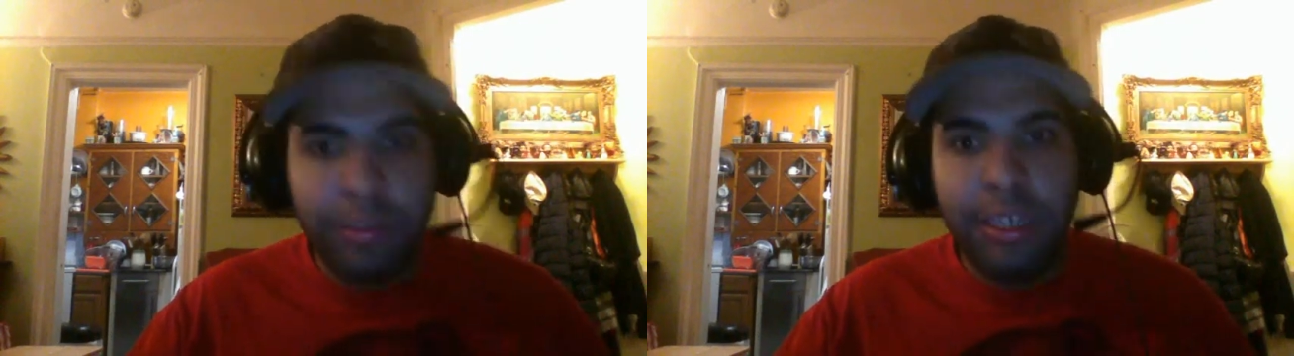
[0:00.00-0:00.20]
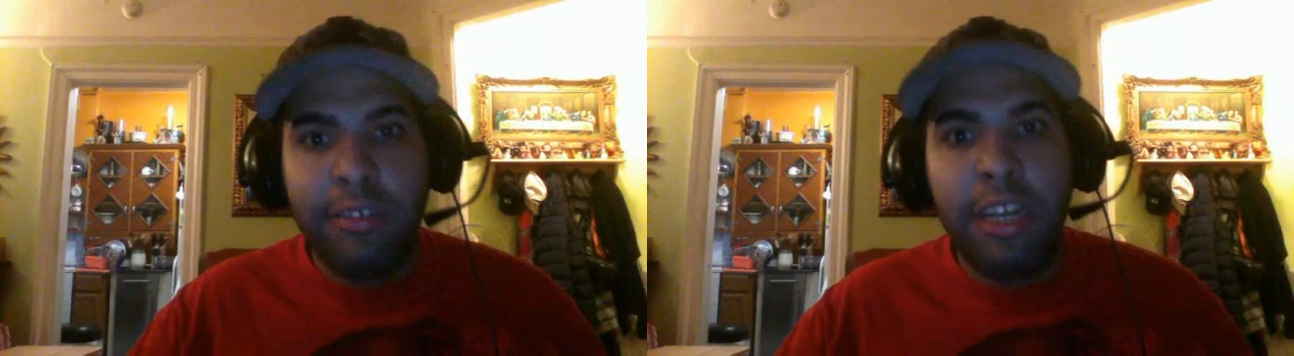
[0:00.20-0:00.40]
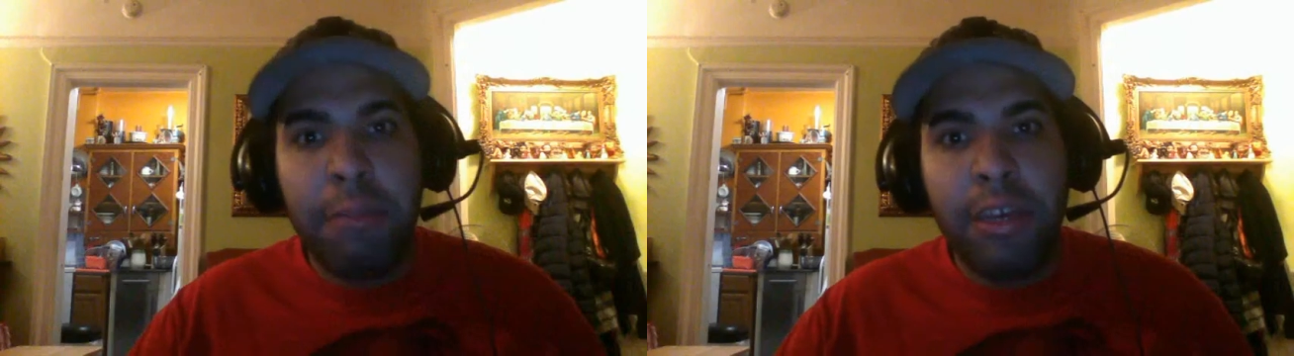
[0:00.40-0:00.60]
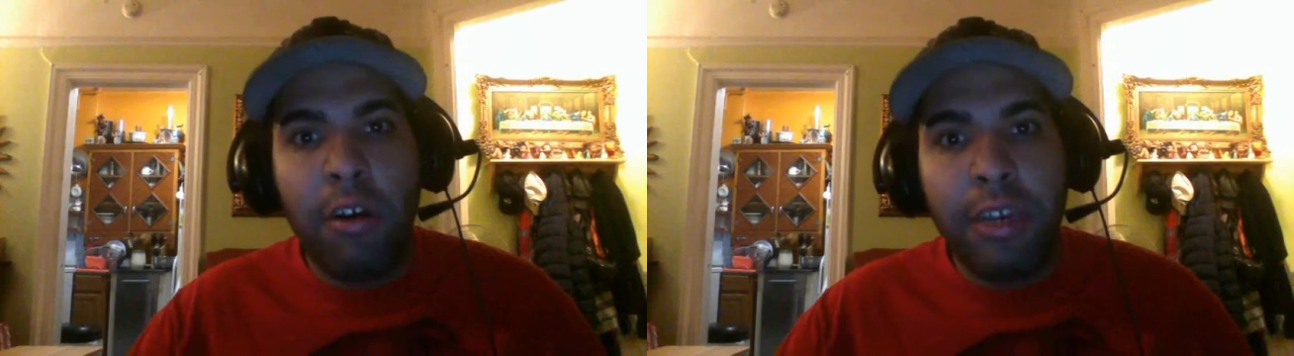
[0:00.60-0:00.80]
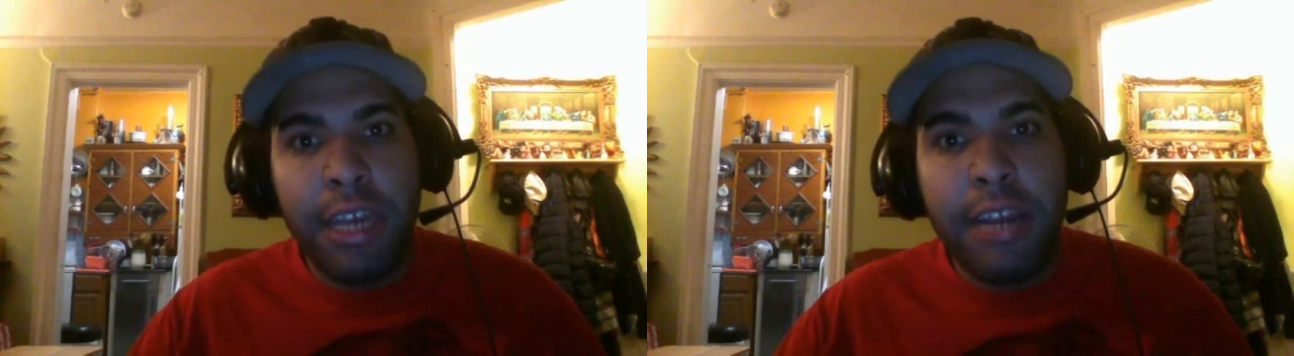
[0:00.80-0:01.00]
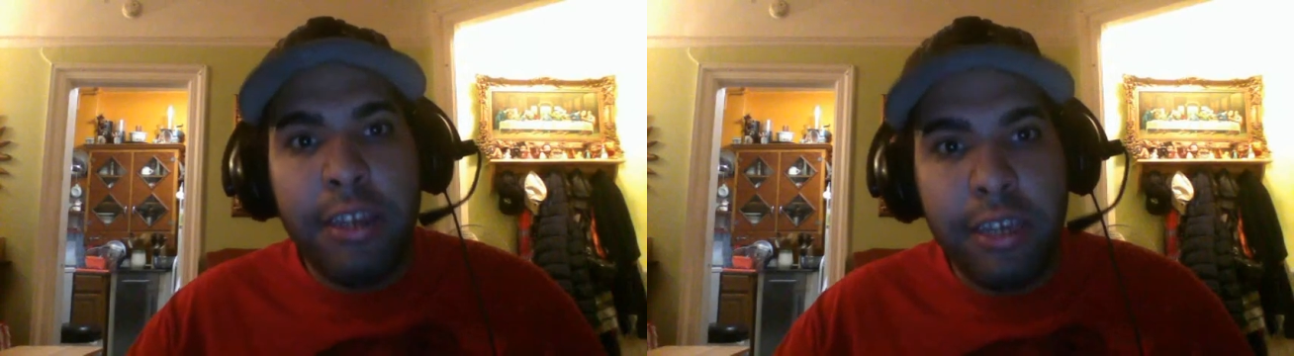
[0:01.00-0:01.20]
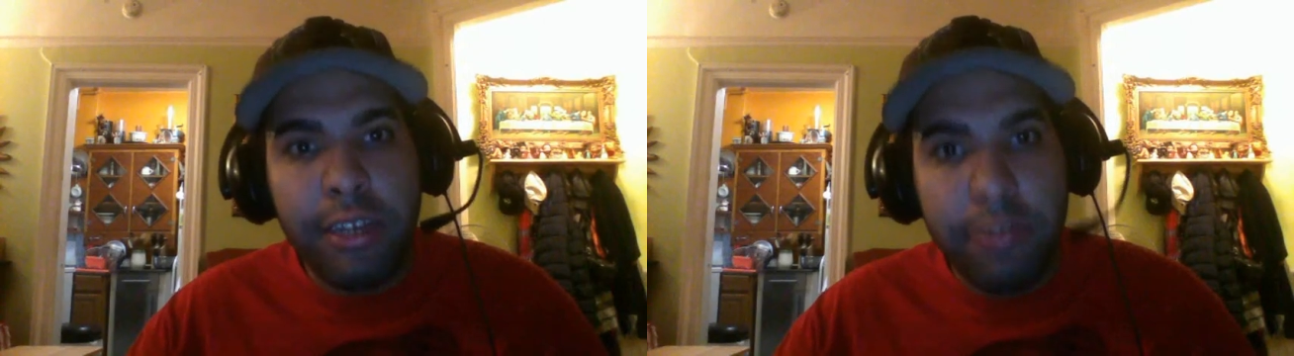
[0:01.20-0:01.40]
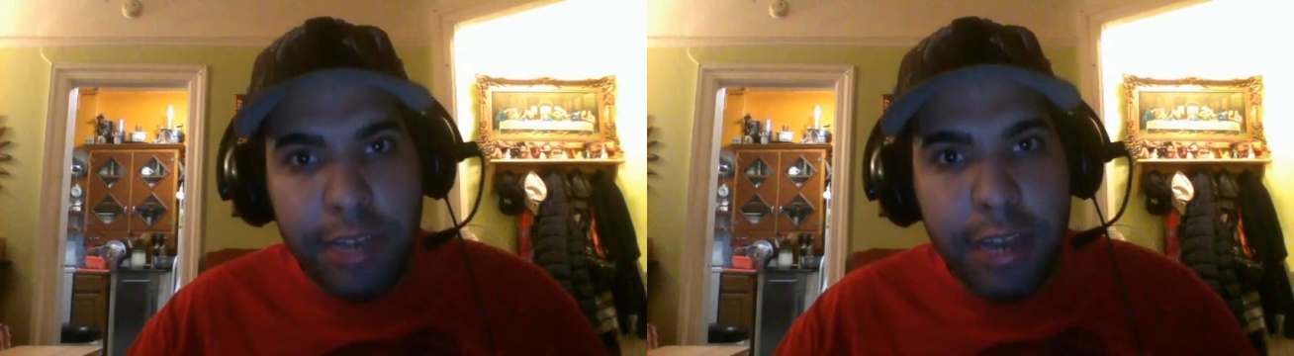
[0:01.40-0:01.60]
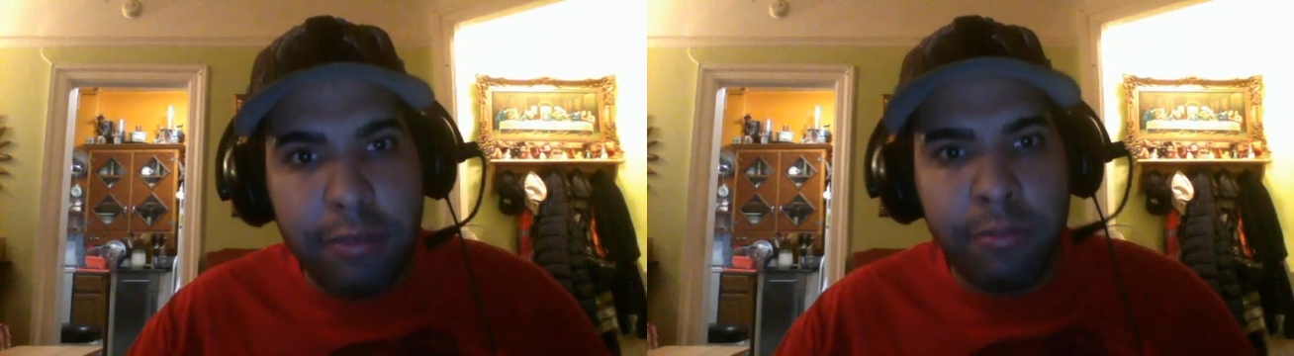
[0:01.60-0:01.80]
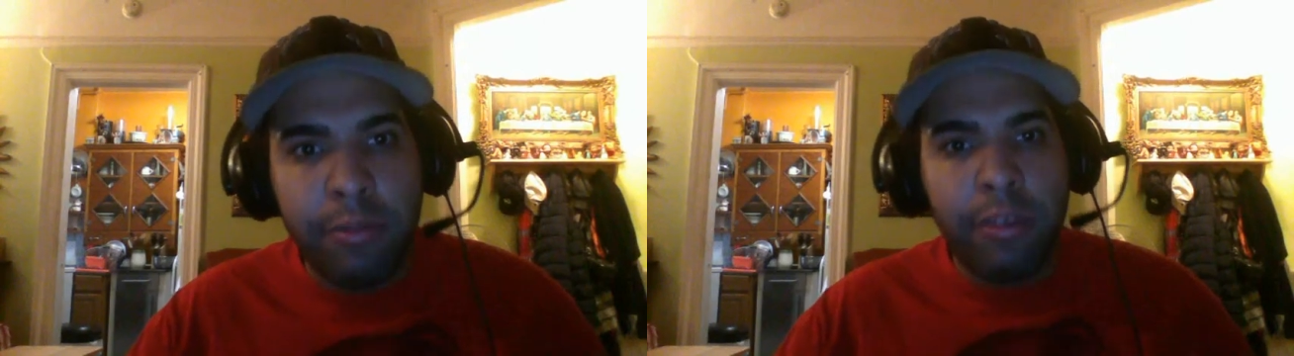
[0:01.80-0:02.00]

is going to be on Candy Kill 10.